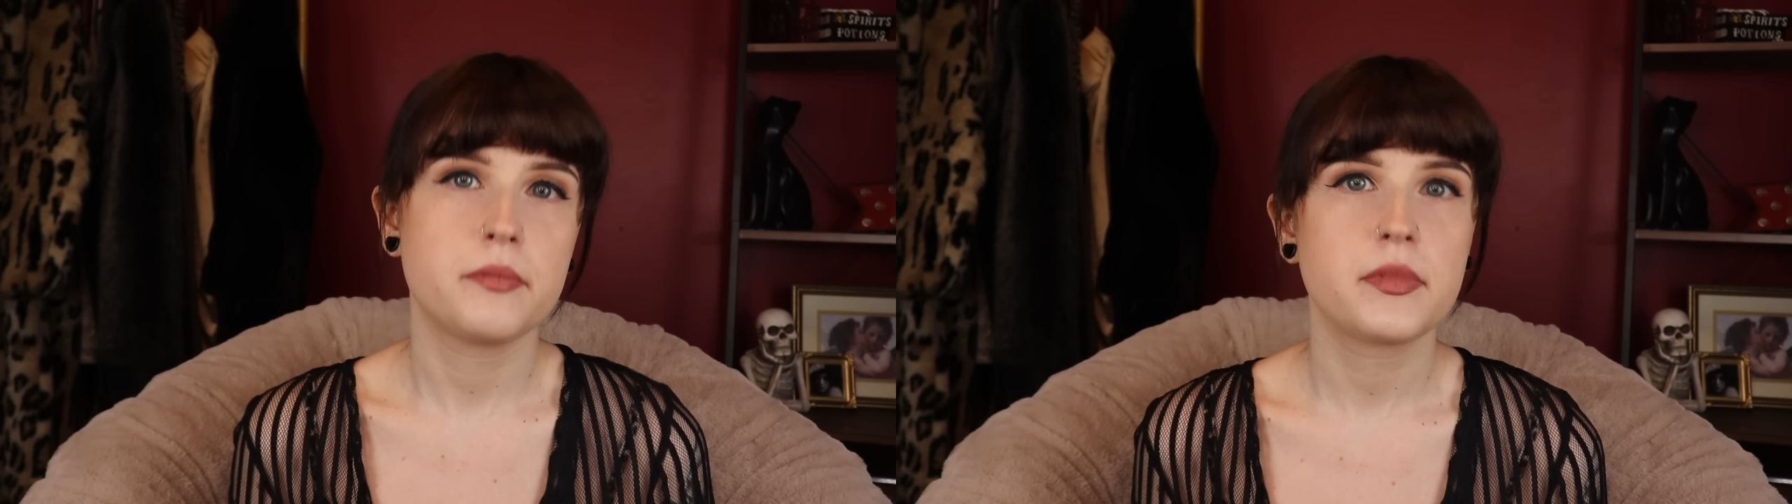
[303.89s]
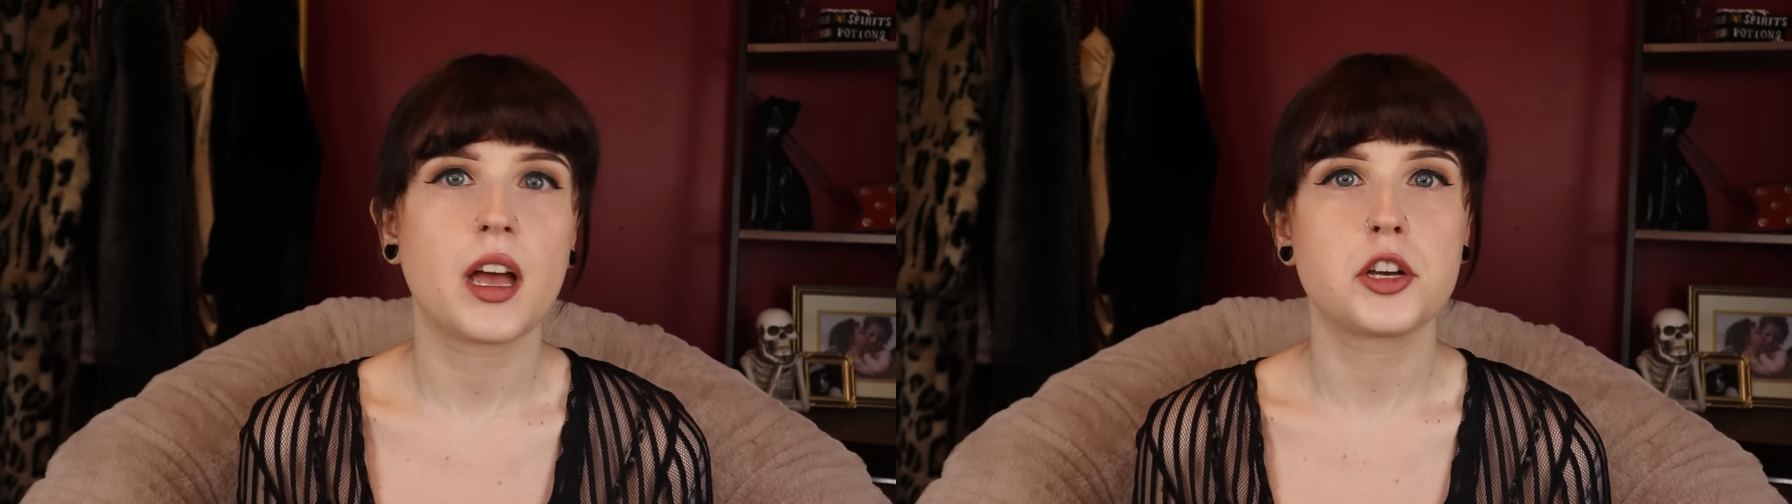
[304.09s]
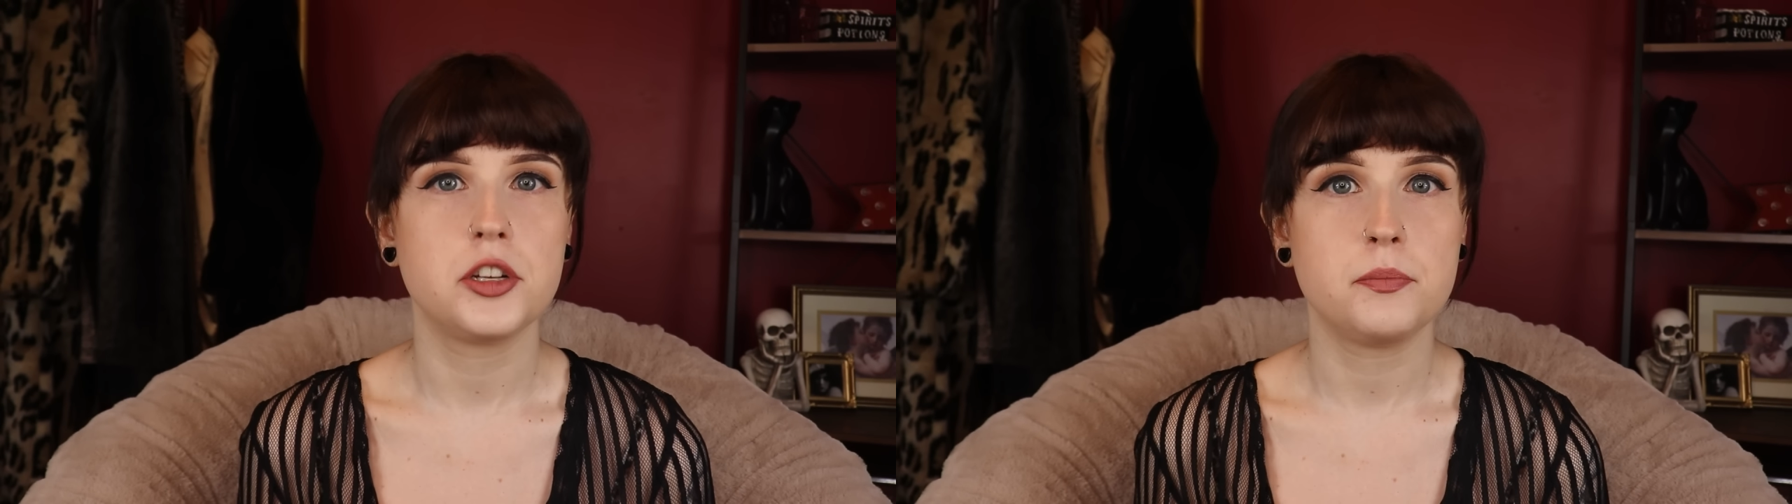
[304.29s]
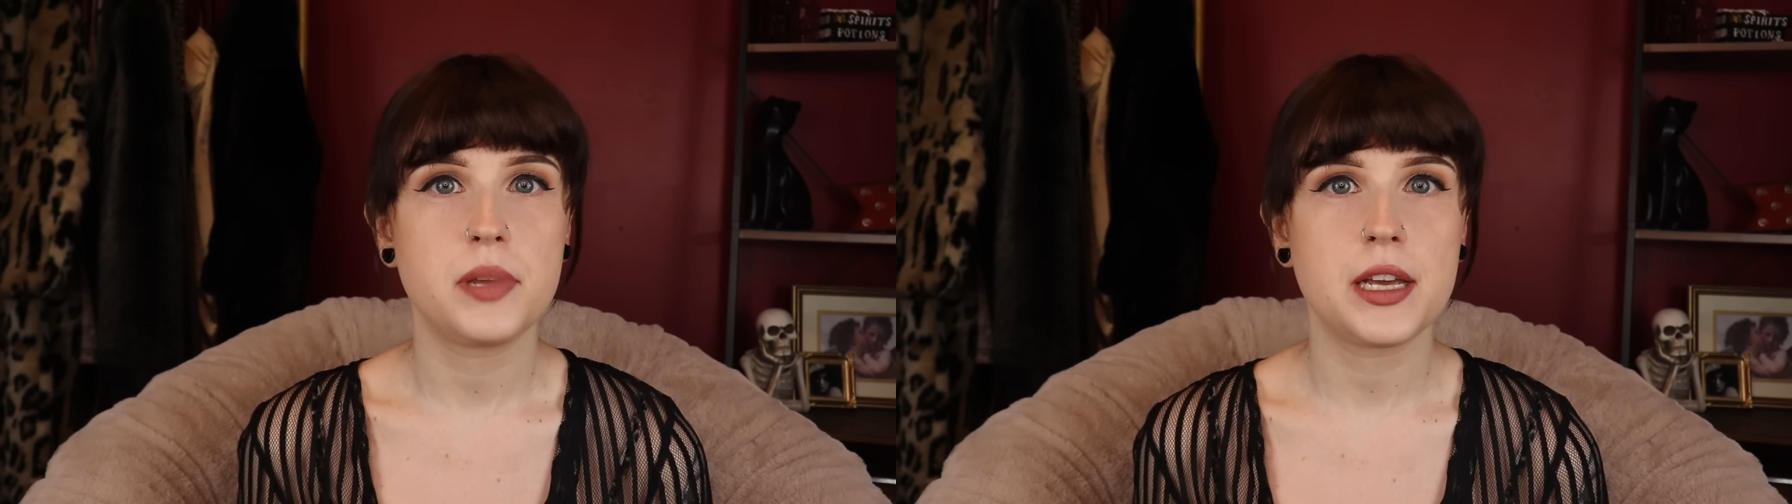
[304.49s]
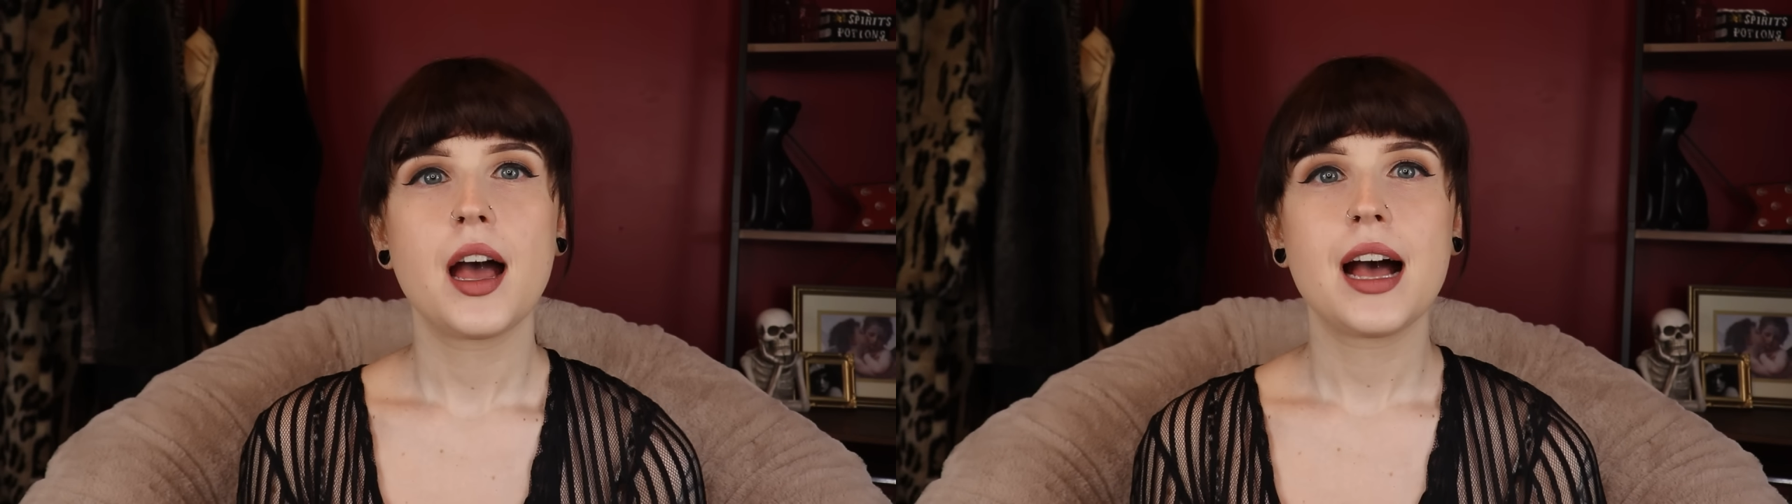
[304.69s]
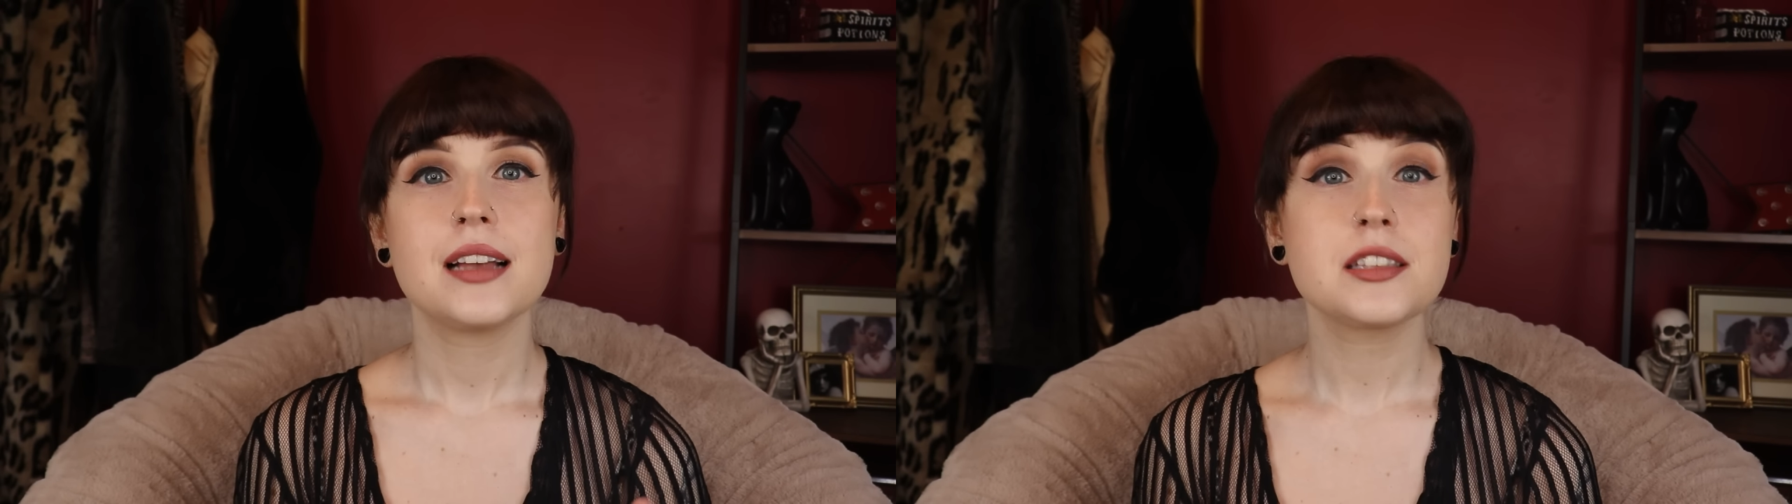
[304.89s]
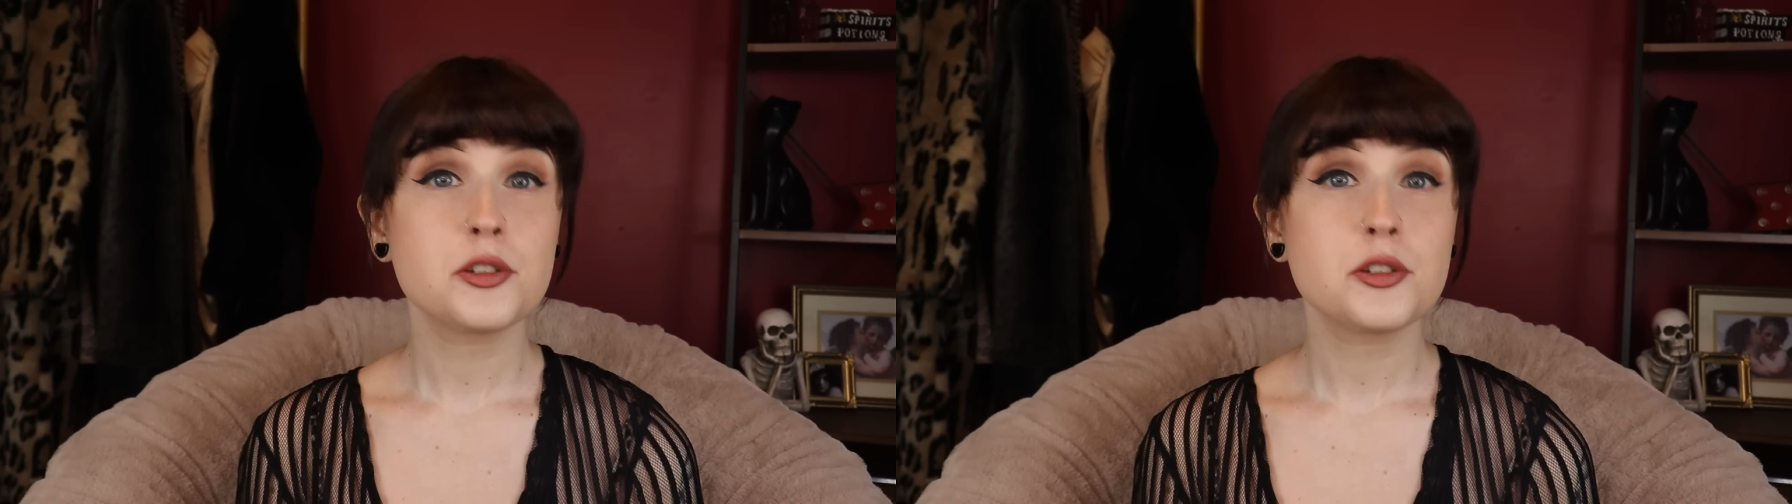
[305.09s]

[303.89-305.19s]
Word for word: that could be. As